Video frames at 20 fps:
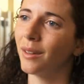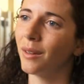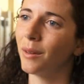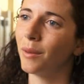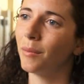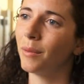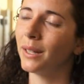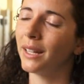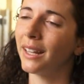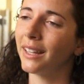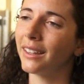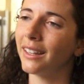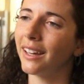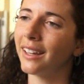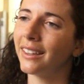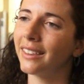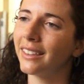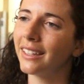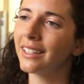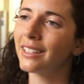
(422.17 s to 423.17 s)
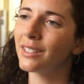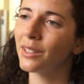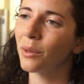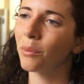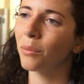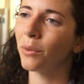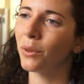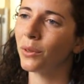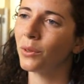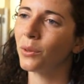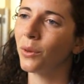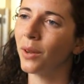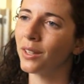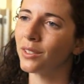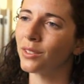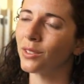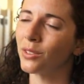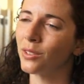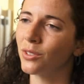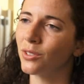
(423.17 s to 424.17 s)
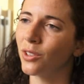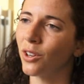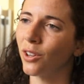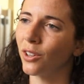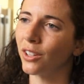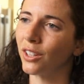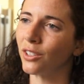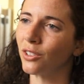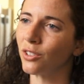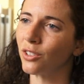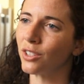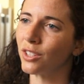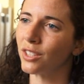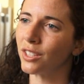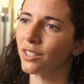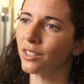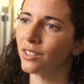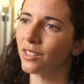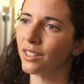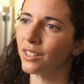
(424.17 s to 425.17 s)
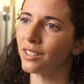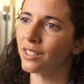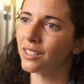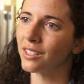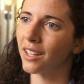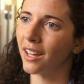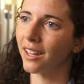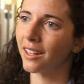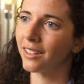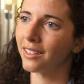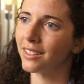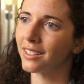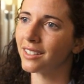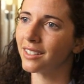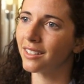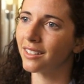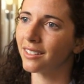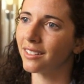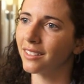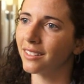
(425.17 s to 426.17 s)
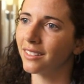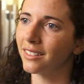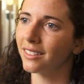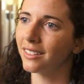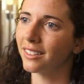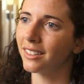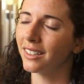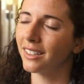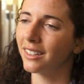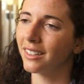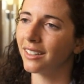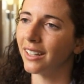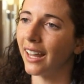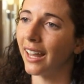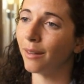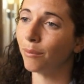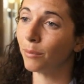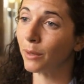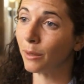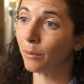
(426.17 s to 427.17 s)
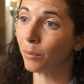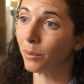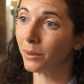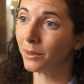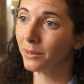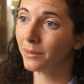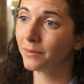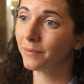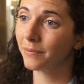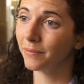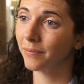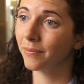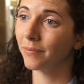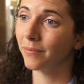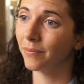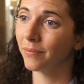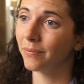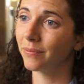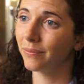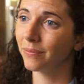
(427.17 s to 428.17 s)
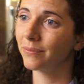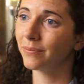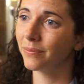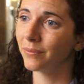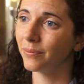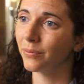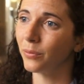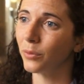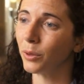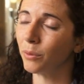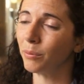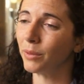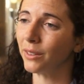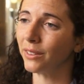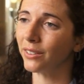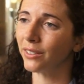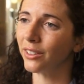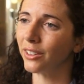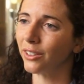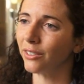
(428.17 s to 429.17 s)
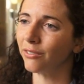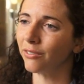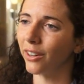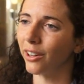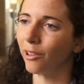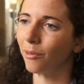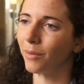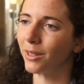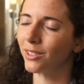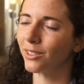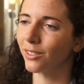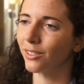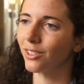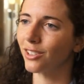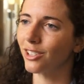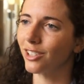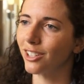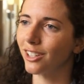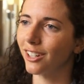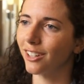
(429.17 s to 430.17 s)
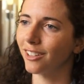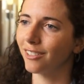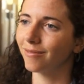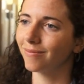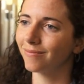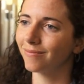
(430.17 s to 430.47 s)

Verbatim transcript: But I think someone who has a strong interest in science and people would be a good environmental engineer.